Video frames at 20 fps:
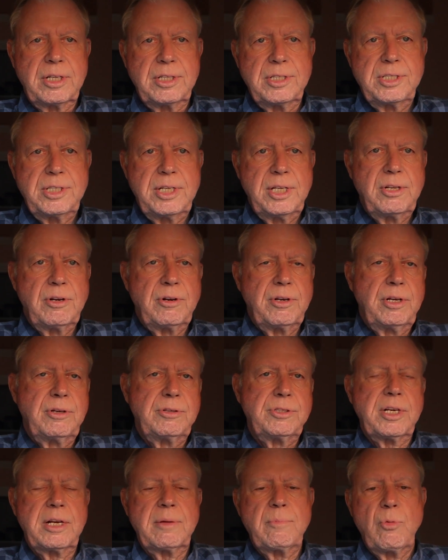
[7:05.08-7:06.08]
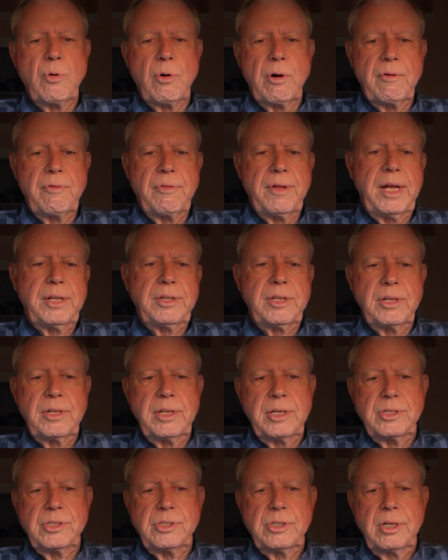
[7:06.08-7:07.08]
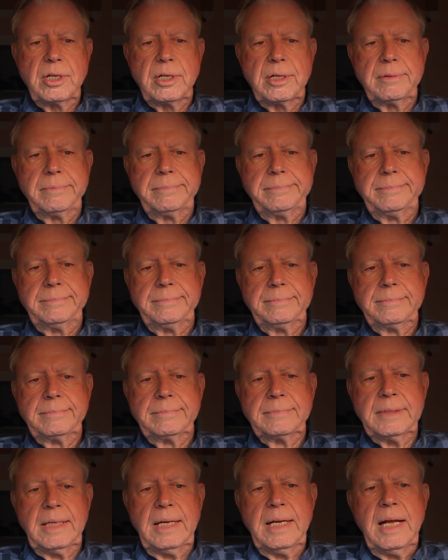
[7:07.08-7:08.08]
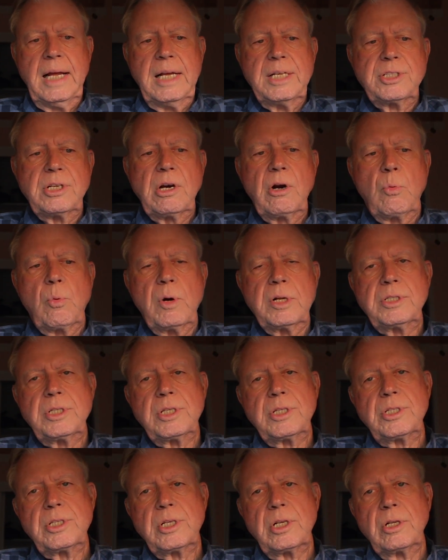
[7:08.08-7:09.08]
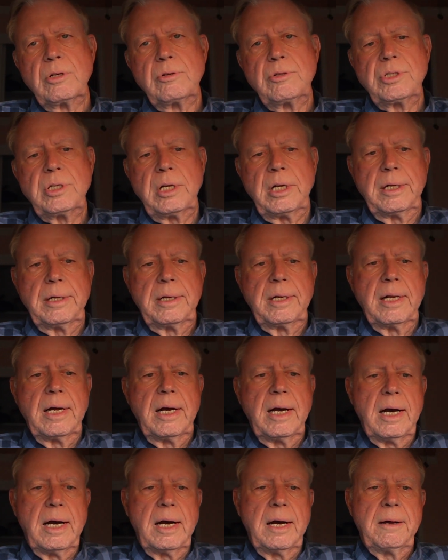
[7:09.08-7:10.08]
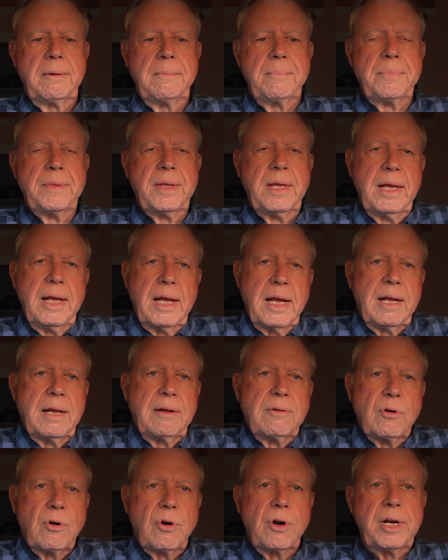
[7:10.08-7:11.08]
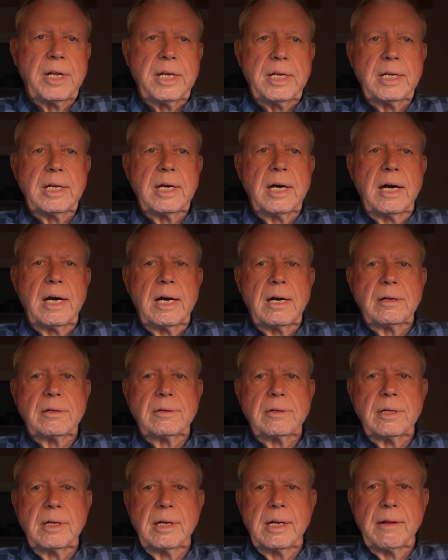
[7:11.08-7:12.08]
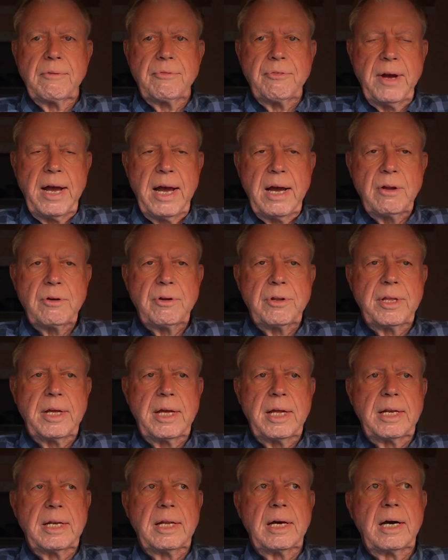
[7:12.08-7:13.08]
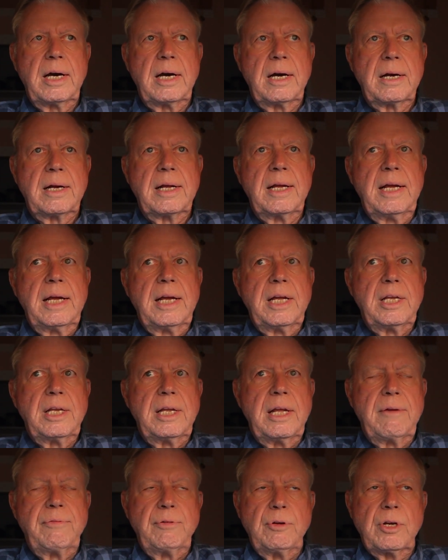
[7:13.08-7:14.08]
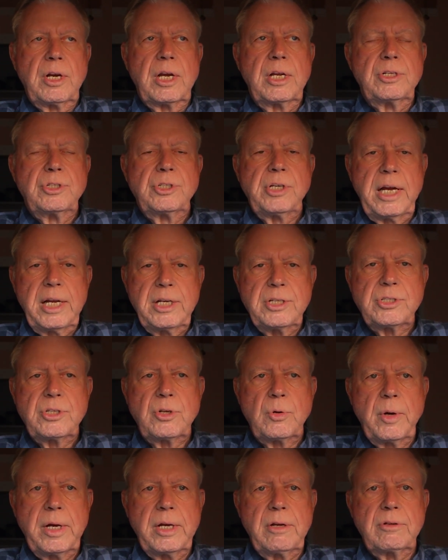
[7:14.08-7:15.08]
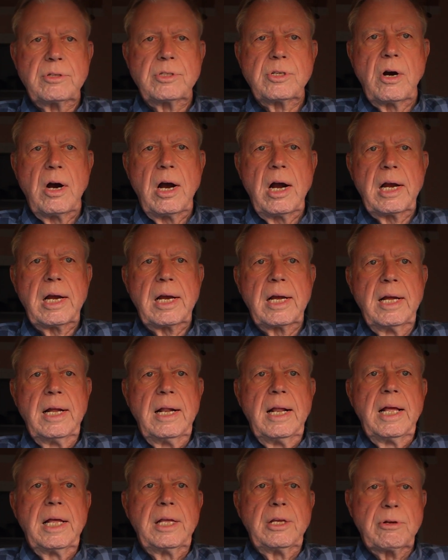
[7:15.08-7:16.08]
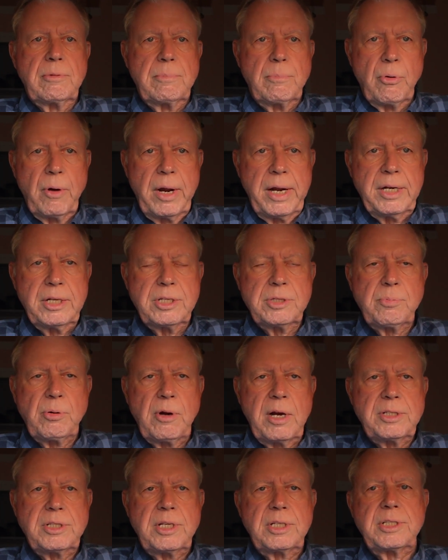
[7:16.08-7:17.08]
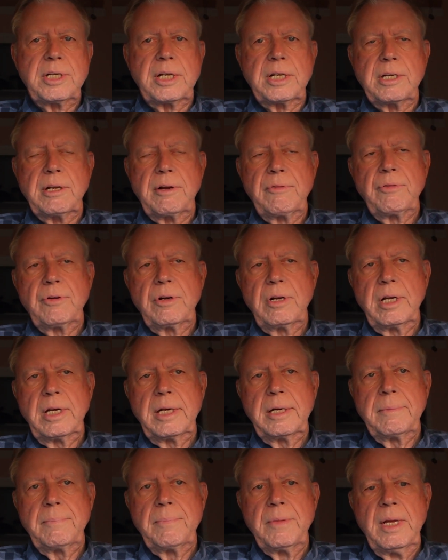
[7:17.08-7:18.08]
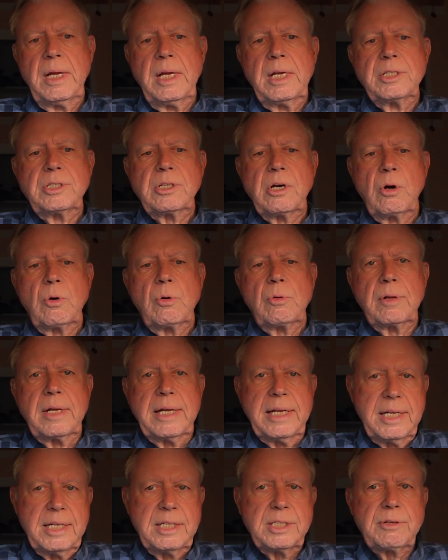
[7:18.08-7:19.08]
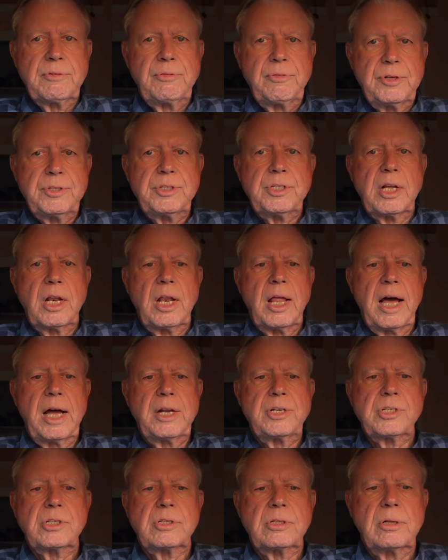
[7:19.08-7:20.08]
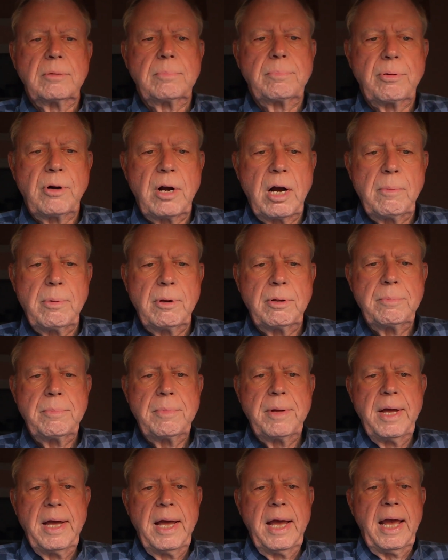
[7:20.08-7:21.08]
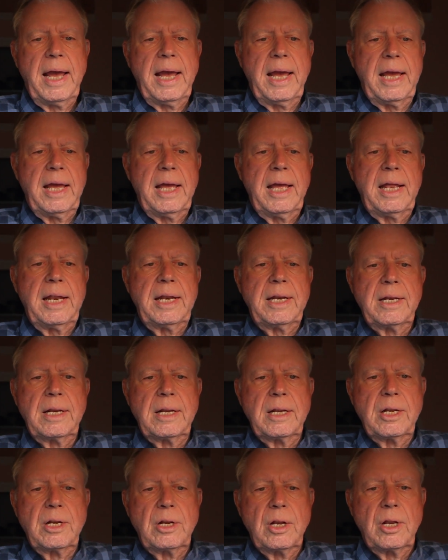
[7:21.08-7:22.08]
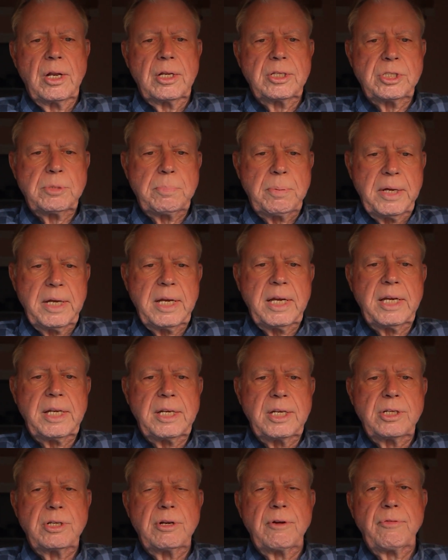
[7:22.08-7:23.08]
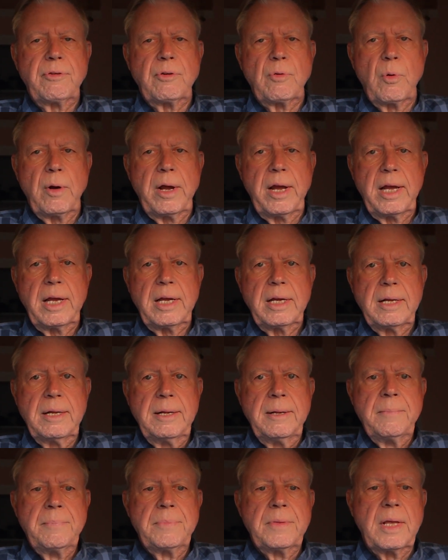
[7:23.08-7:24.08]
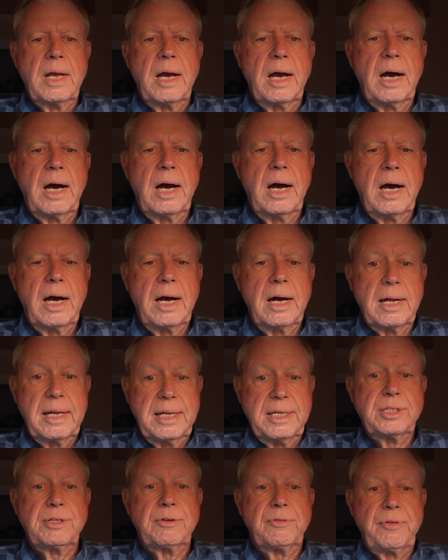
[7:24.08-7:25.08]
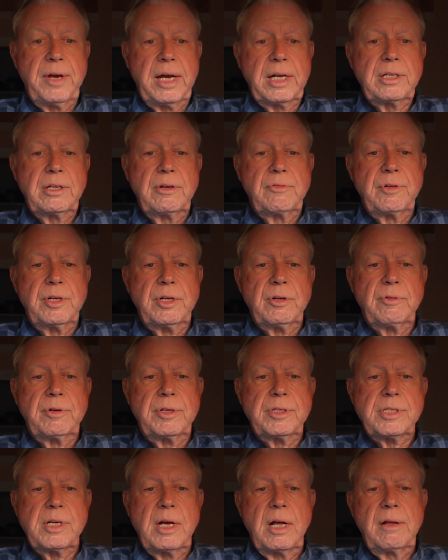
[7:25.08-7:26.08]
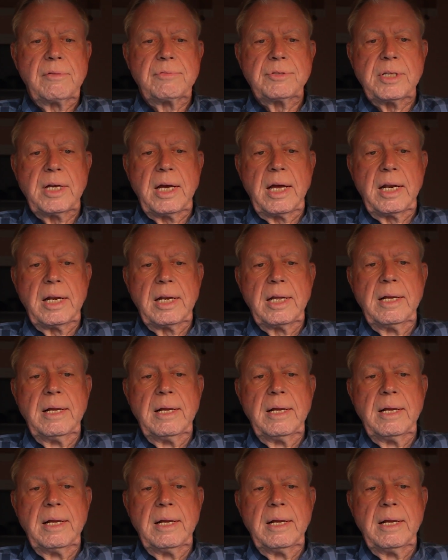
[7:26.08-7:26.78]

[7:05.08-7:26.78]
can see they're using more of that than they should. So what's the solution? We already found that if you can change the way you talk, your brain is processing differently. So it is a physiological problem, and speaking in a different way is effective, and it resolves that.